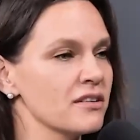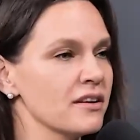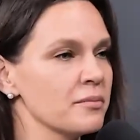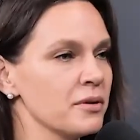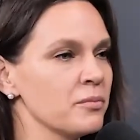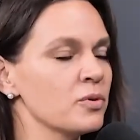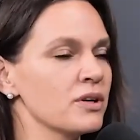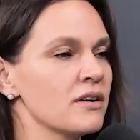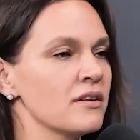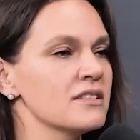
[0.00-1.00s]
like be
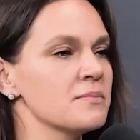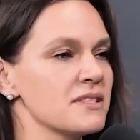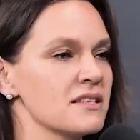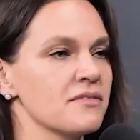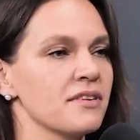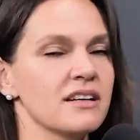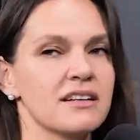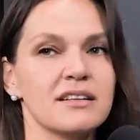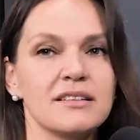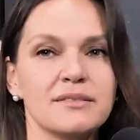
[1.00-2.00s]
more specific.